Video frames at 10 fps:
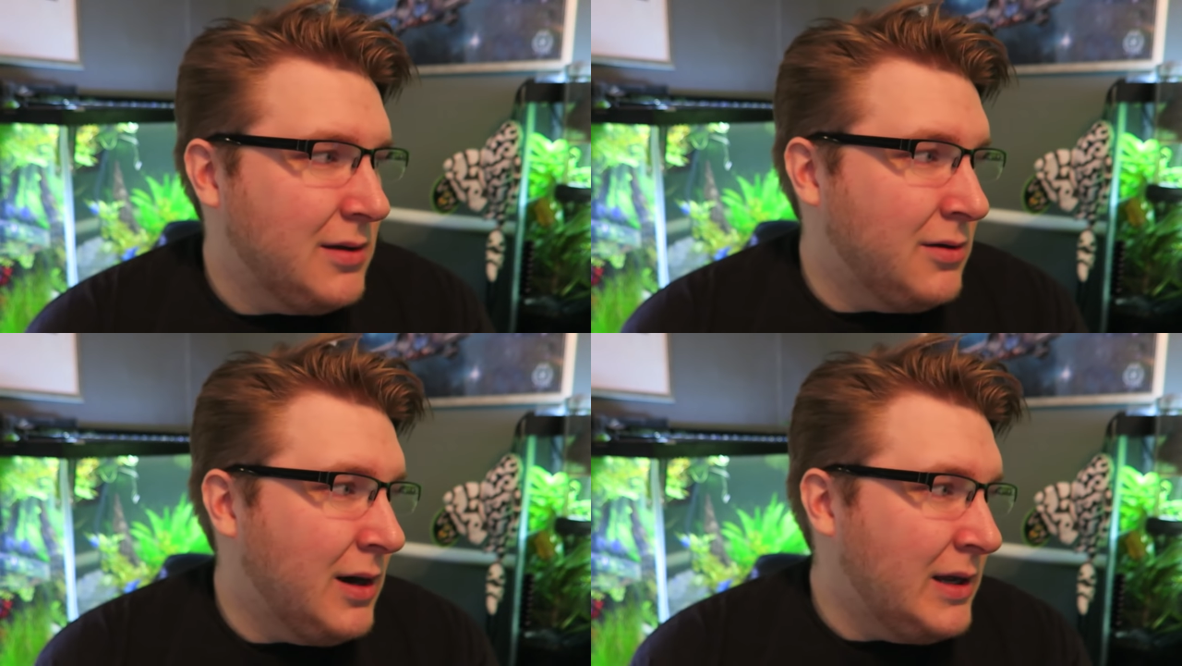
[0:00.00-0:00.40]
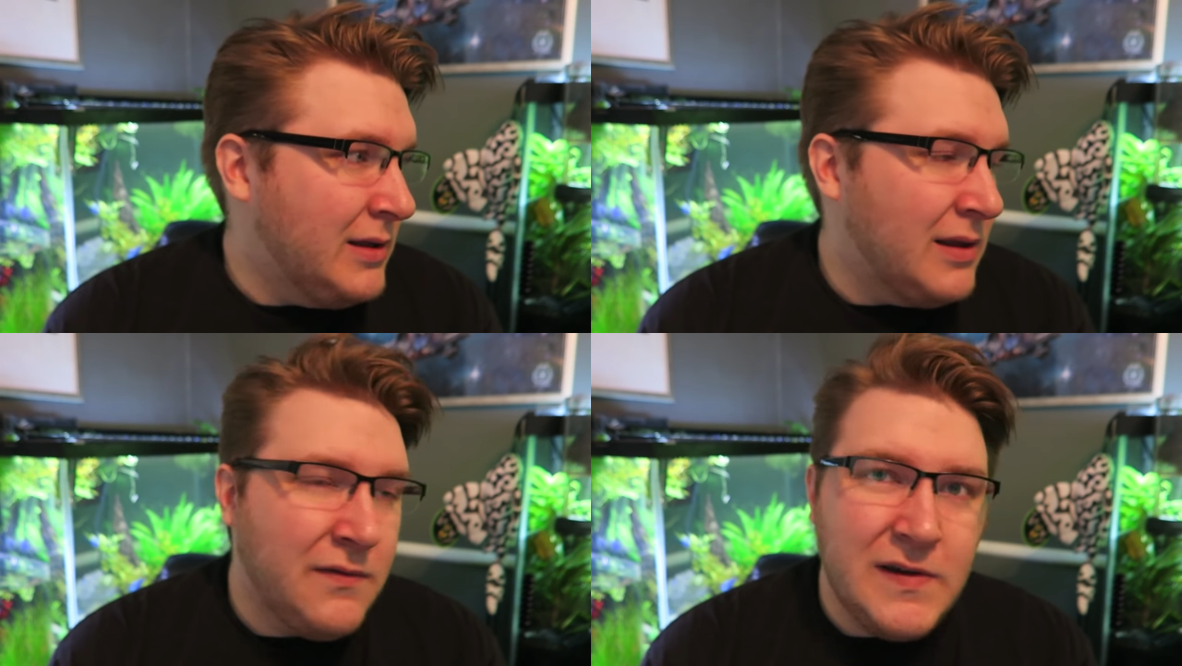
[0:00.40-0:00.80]
uh,
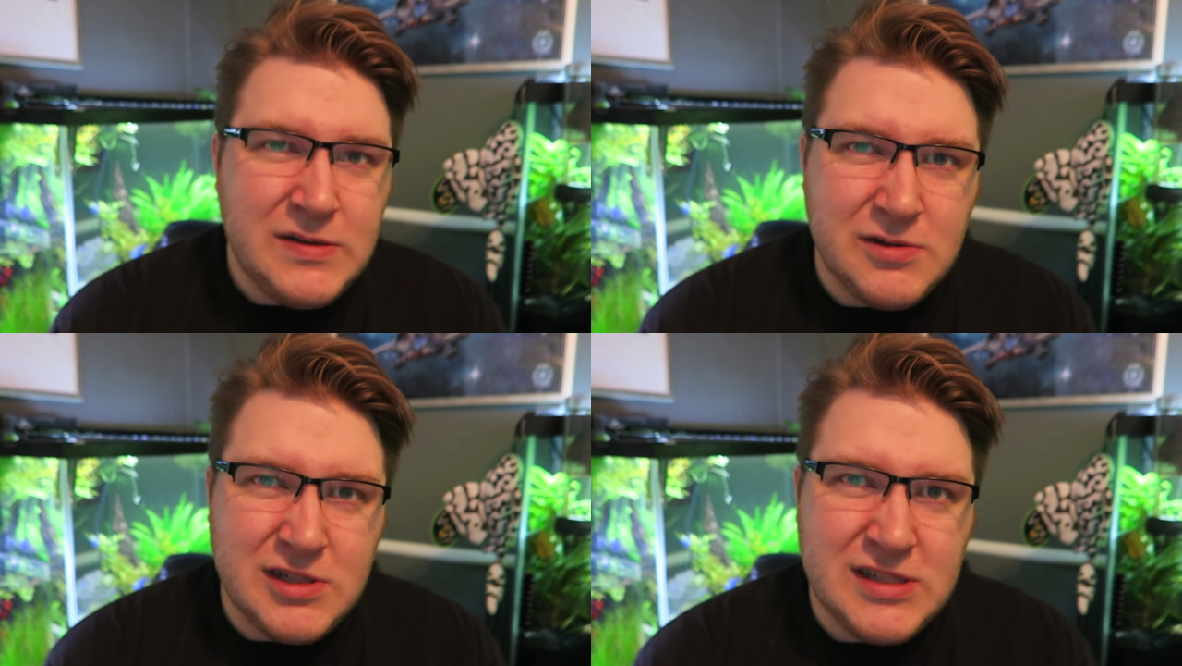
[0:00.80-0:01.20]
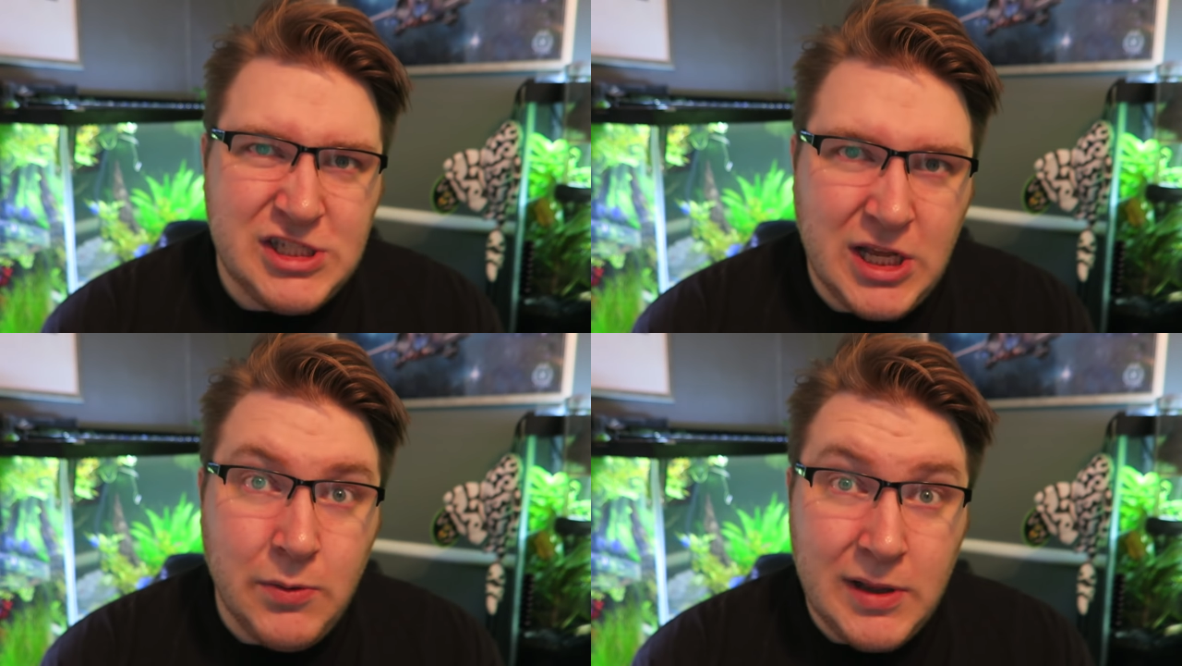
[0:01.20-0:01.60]
and the fish were
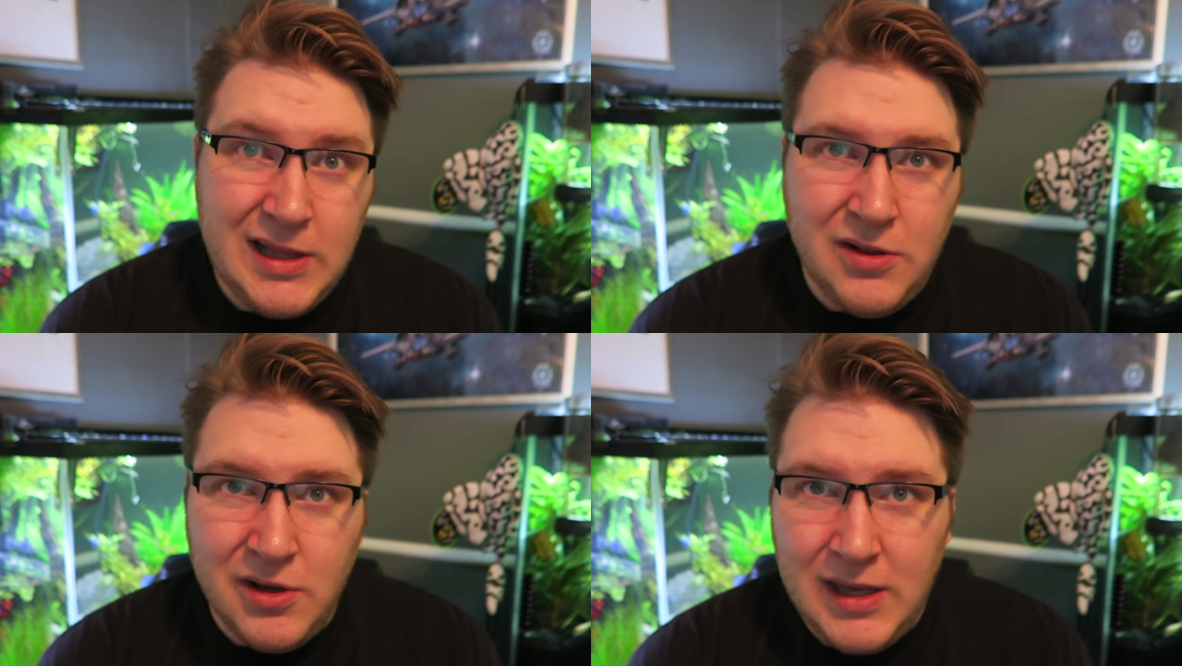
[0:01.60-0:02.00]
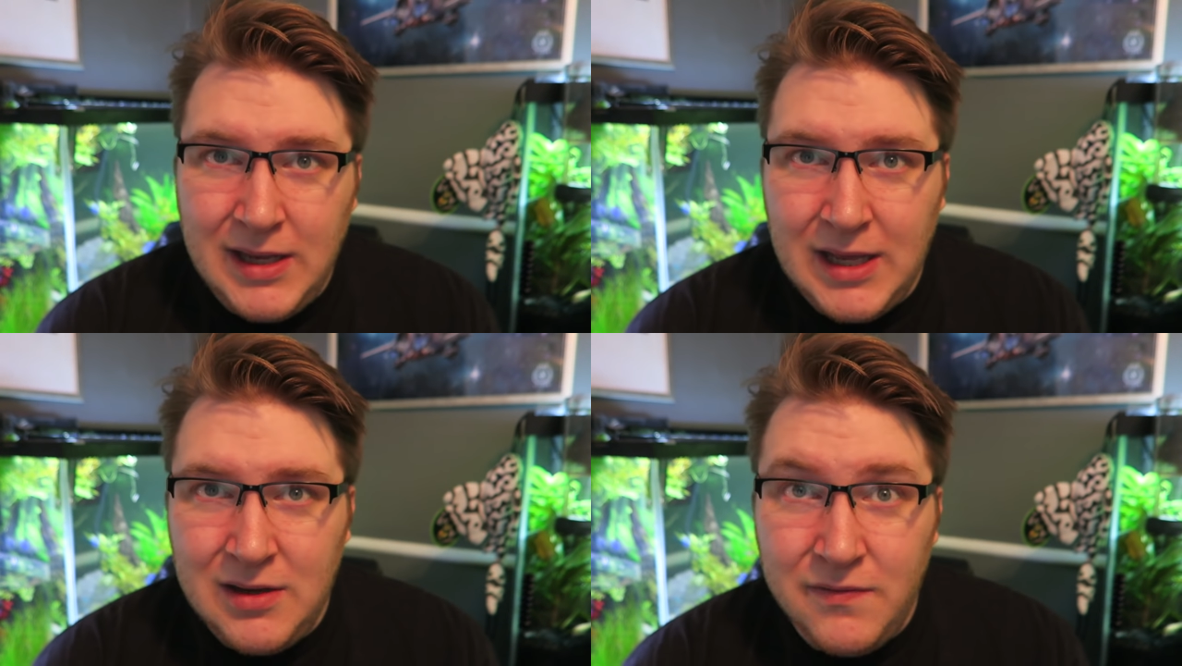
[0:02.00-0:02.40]
just generally
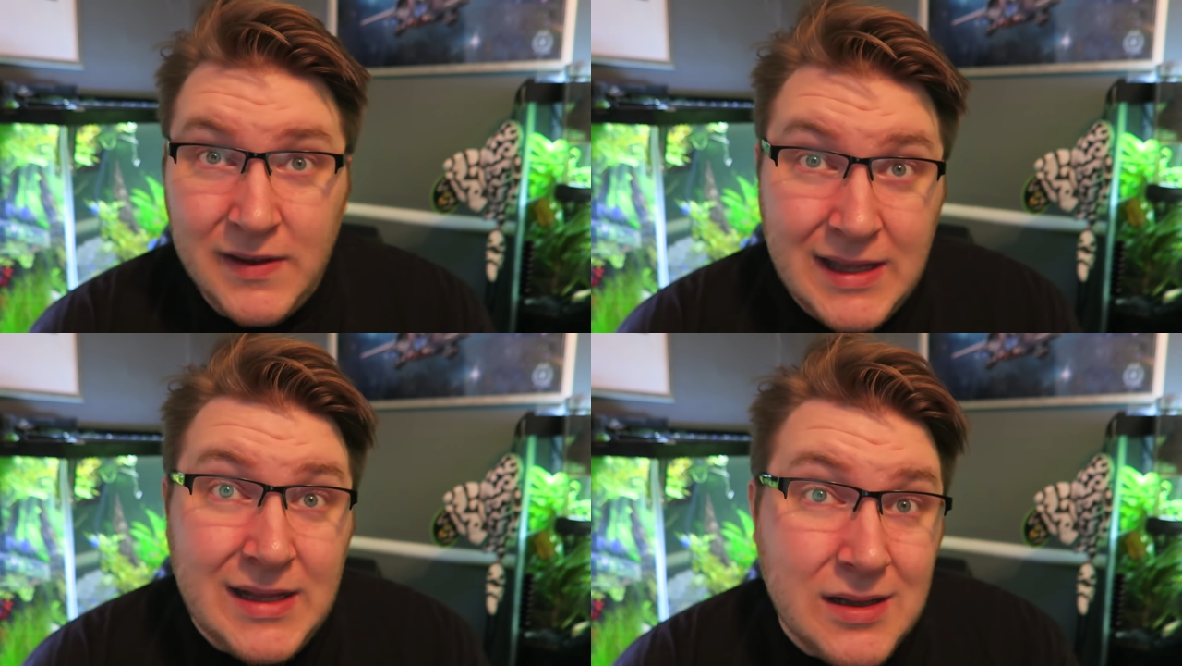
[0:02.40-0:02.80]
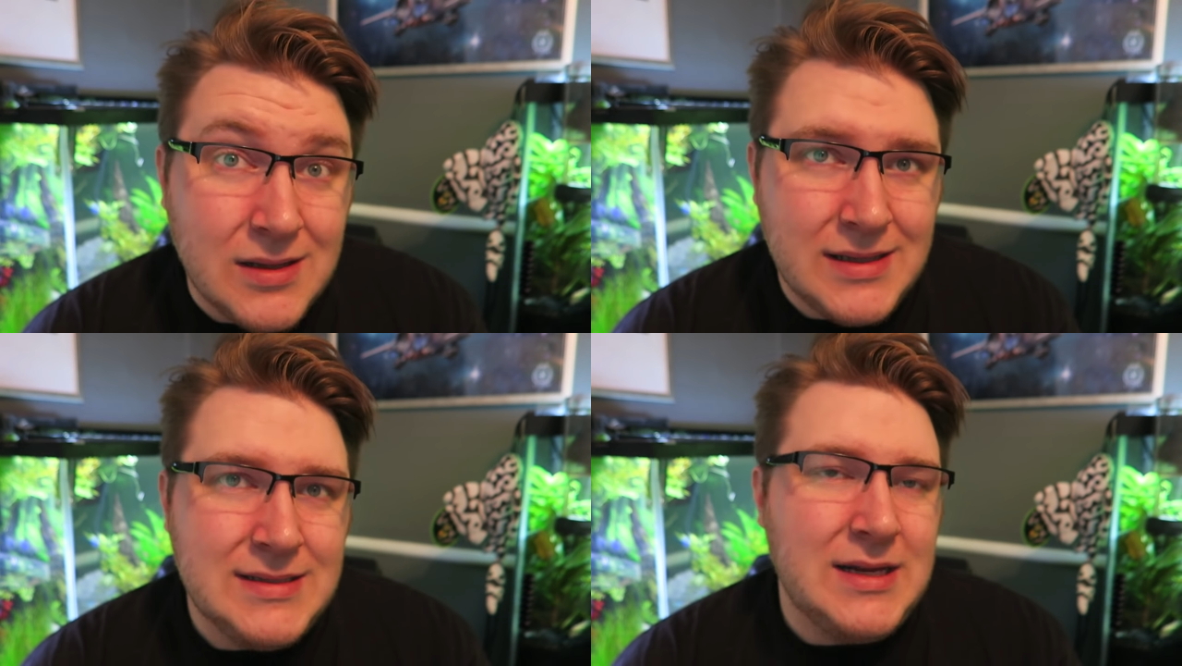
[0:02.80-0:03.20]
looking kind of
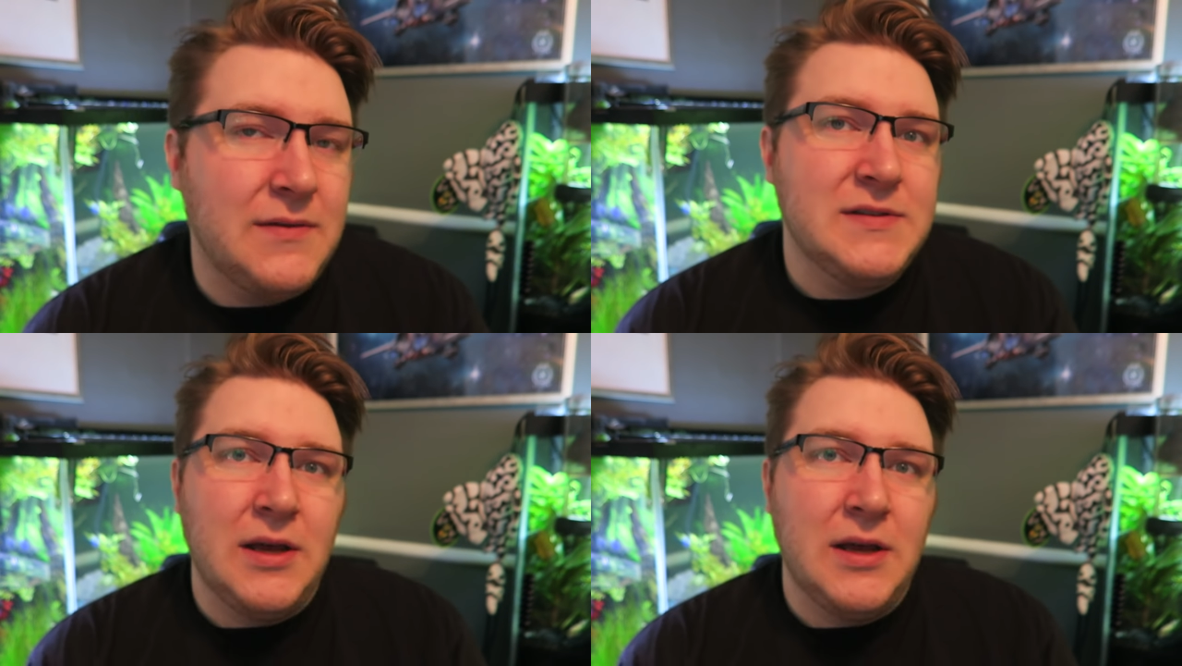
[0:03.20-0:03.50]
ill and stuff.